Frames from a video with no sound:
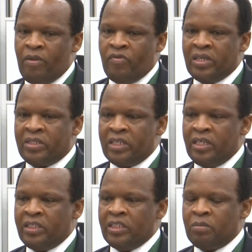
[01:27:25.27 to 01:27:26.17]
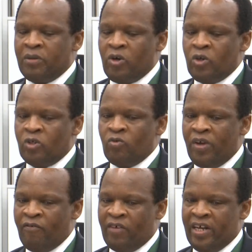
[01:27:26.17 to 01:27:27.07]
this, it is because
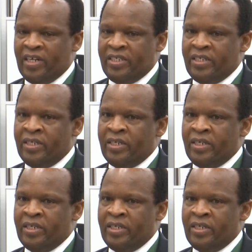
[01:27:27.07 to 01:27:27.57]
we felt,